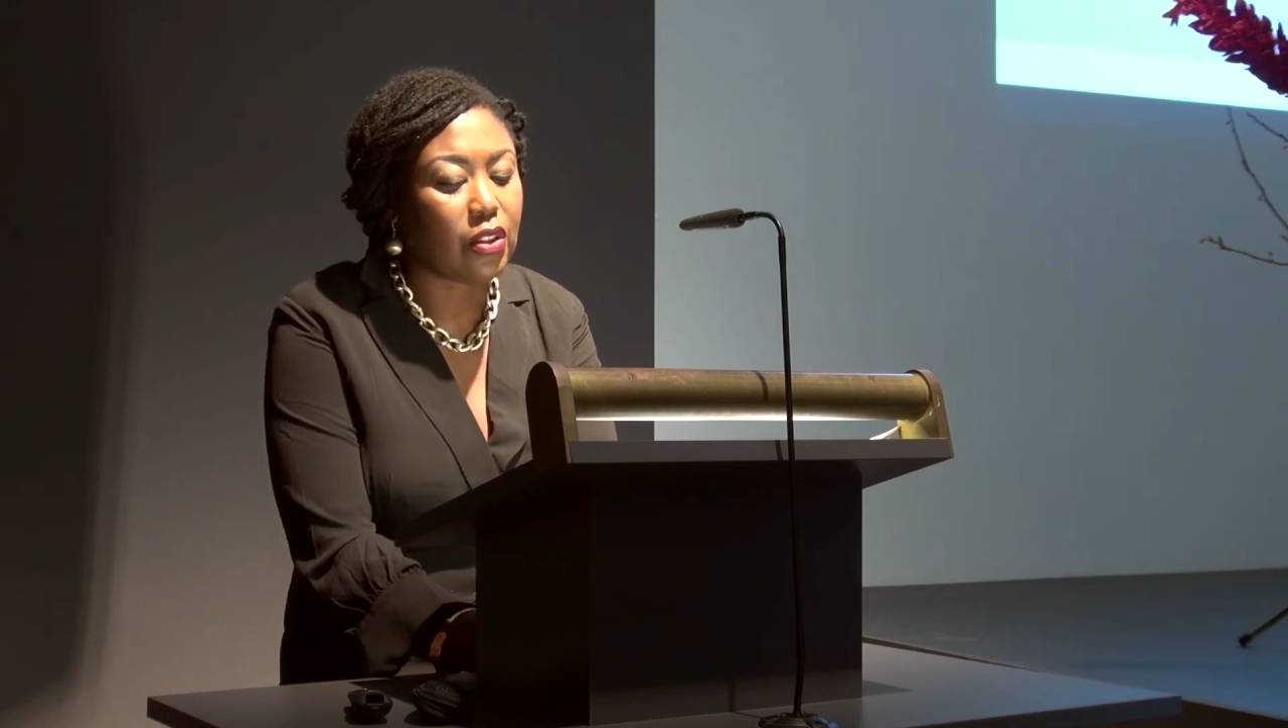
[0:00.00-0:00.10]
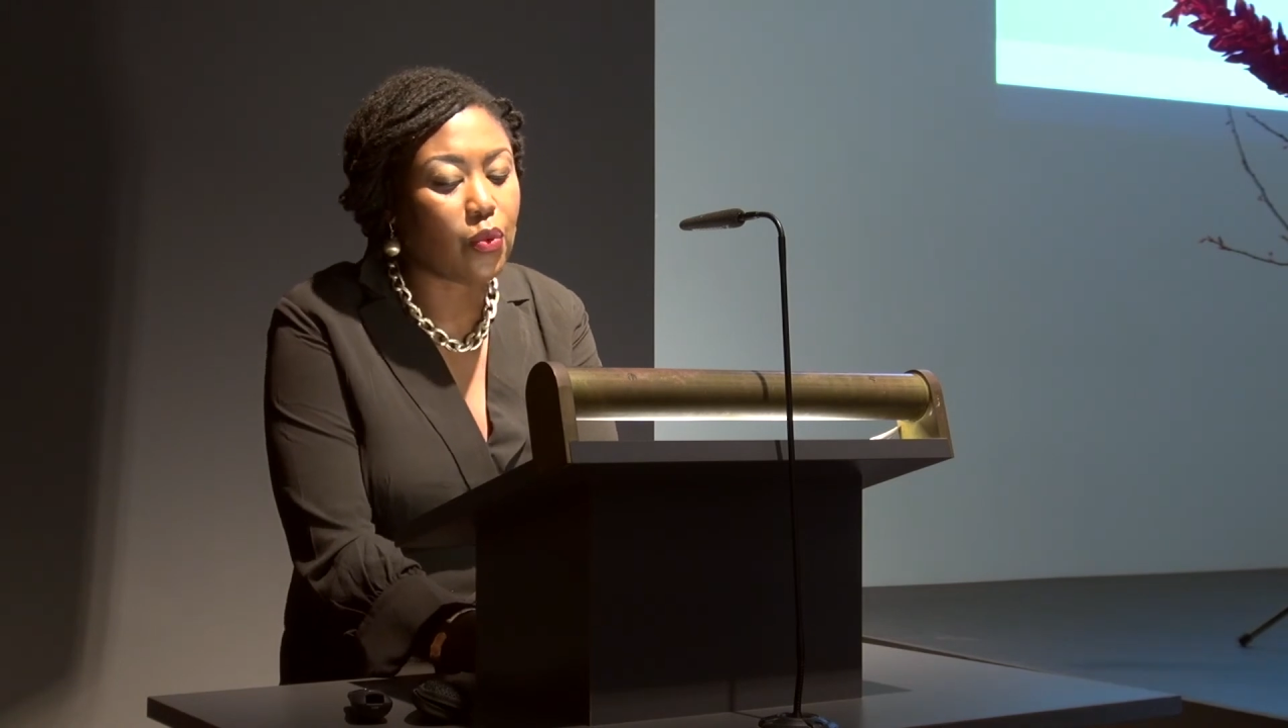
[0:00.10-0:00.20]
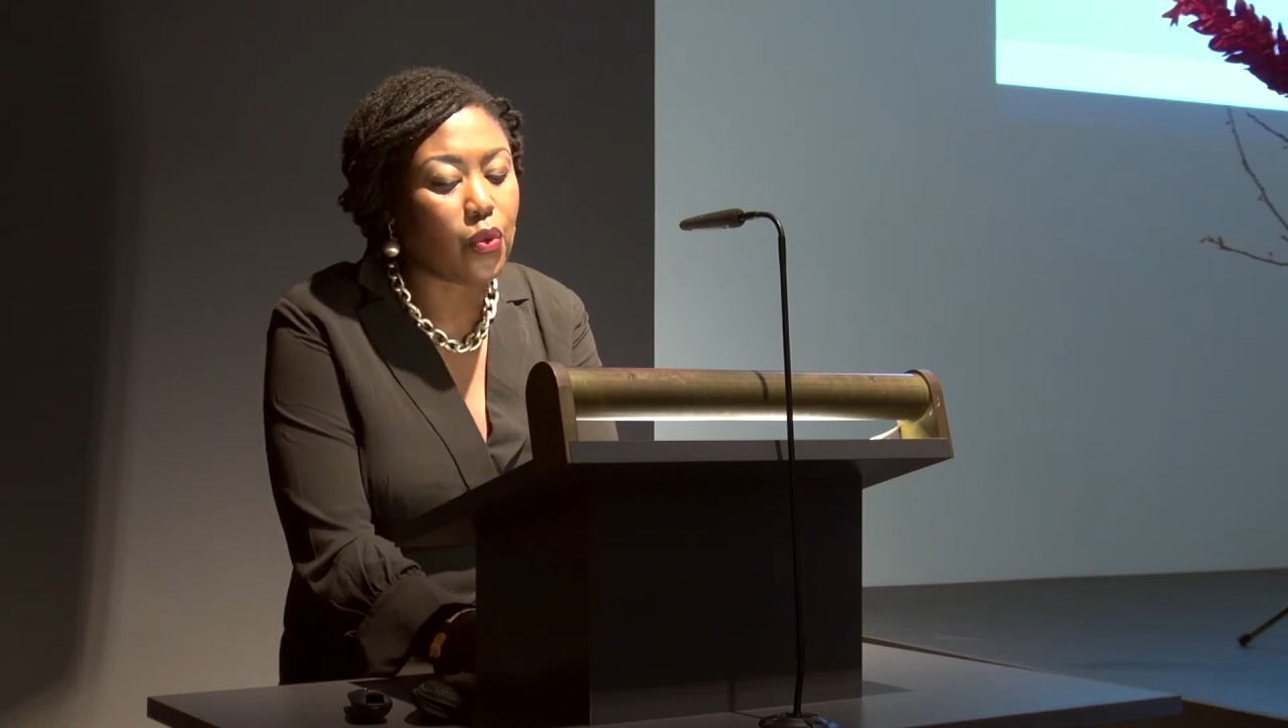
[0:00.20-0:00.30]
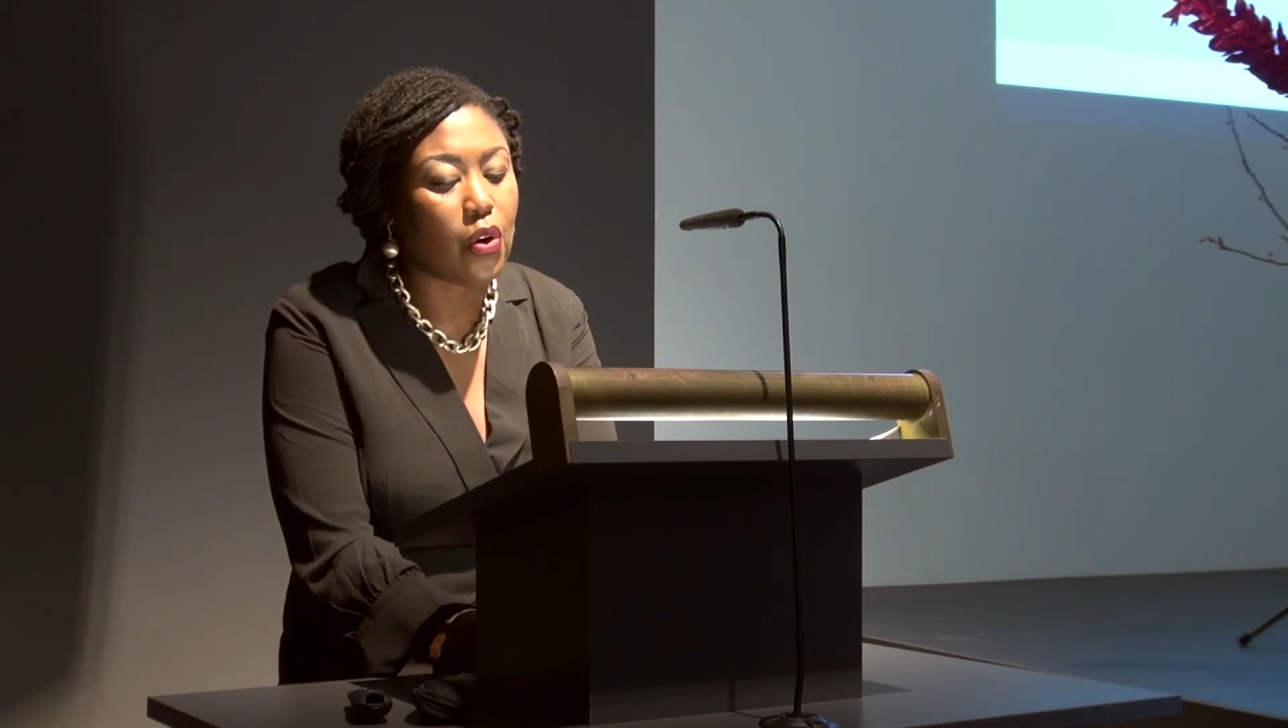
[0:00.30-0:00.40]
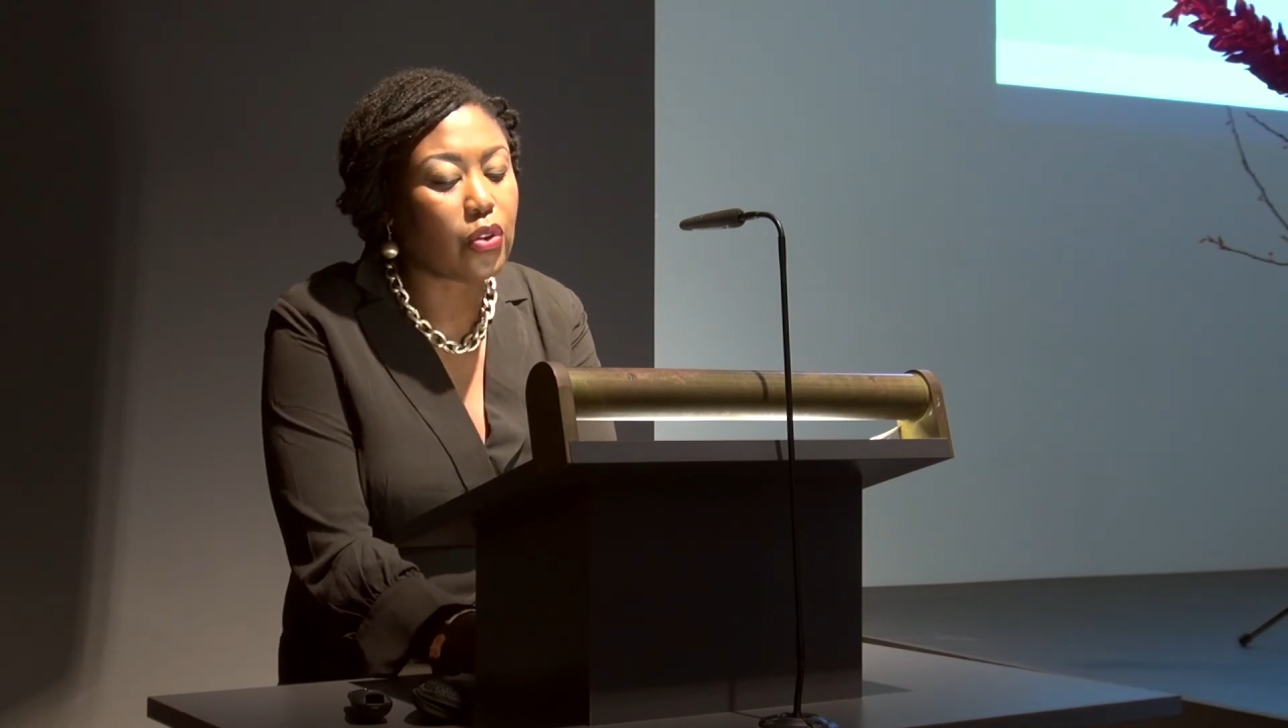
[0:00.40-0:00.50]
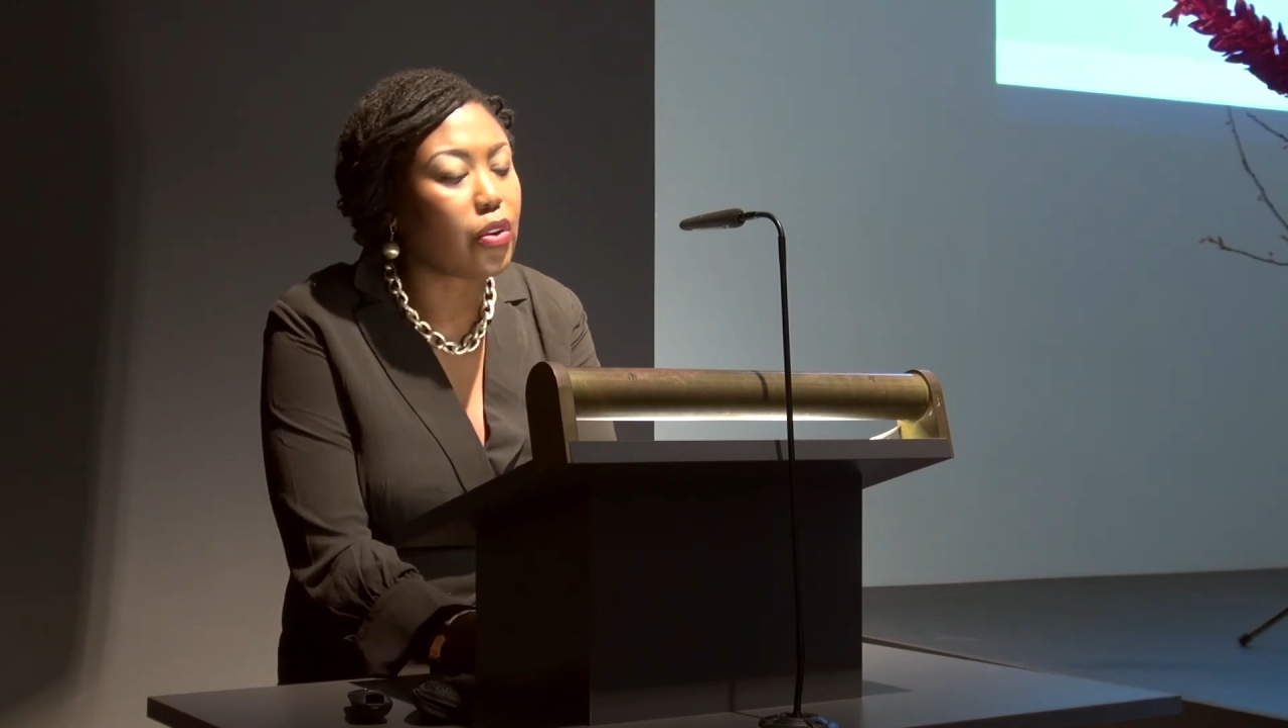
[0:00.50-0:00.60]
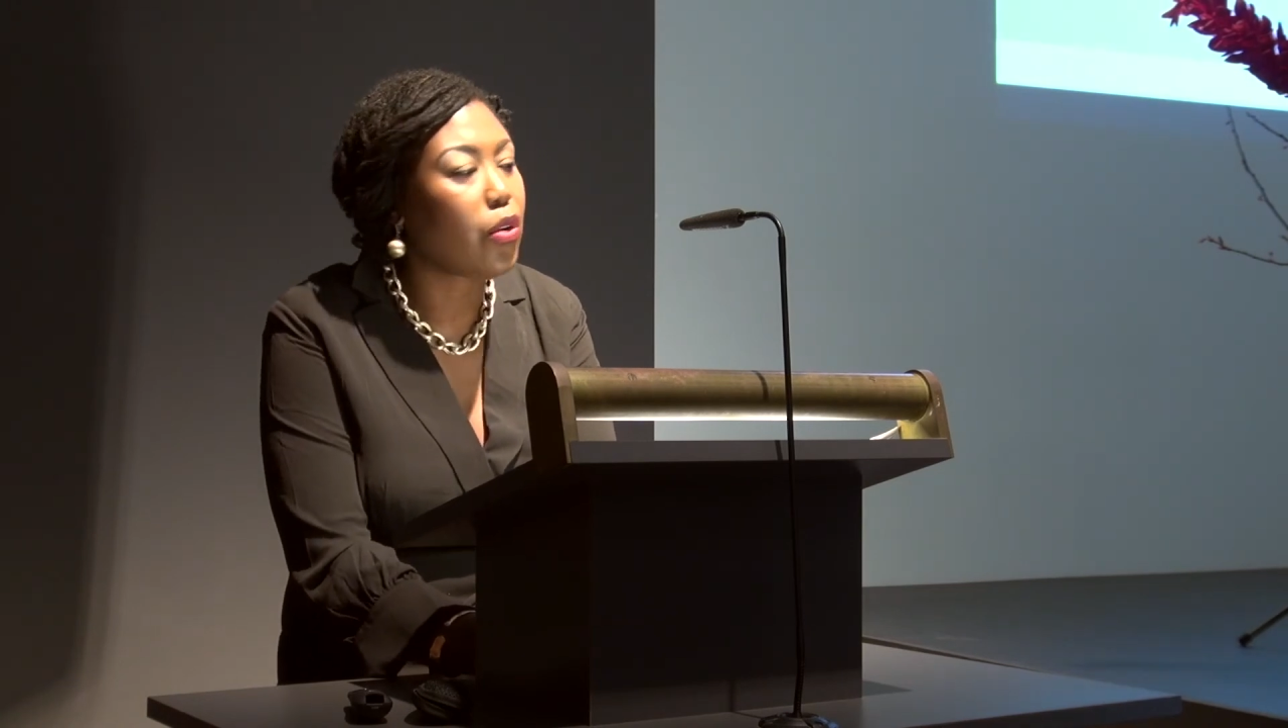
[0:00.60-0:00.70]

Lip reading: the world